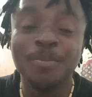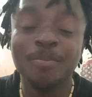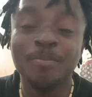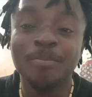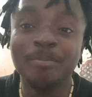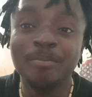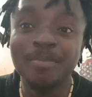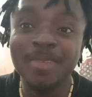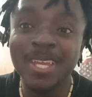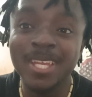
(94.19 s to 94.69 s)

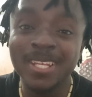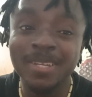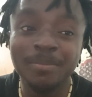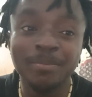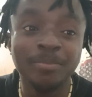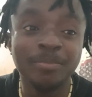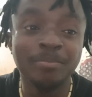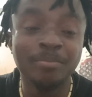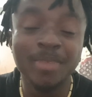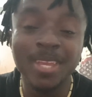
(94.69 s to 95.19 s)

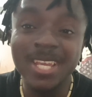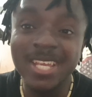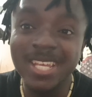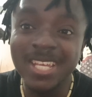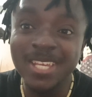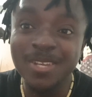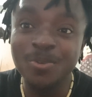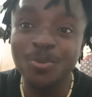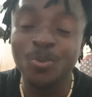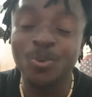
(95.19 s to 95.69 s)

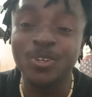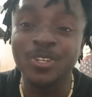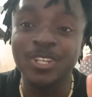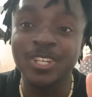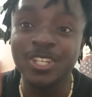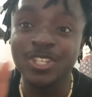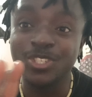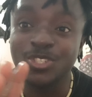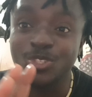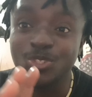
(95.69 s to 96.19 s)
making or
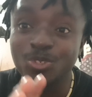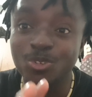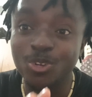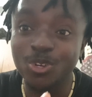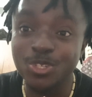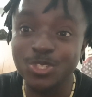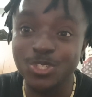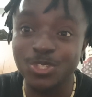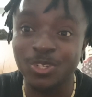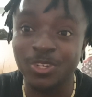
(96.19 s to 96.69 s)

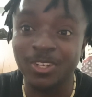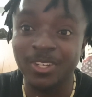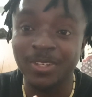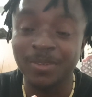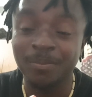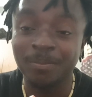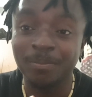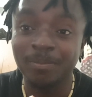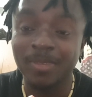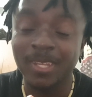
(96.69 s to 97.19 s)
destruction
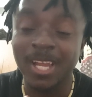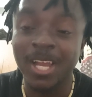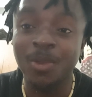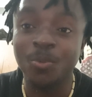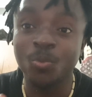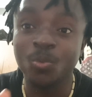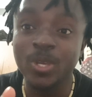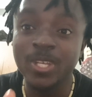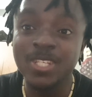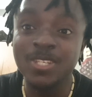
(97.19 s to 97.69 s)

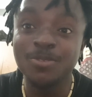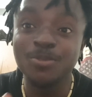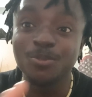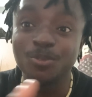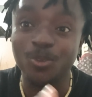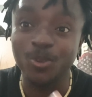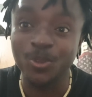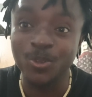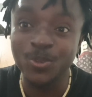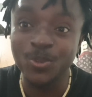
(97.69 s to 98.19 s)
are waiting
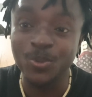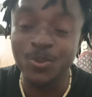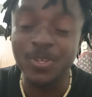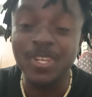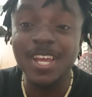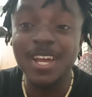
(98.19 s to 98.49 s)
for you.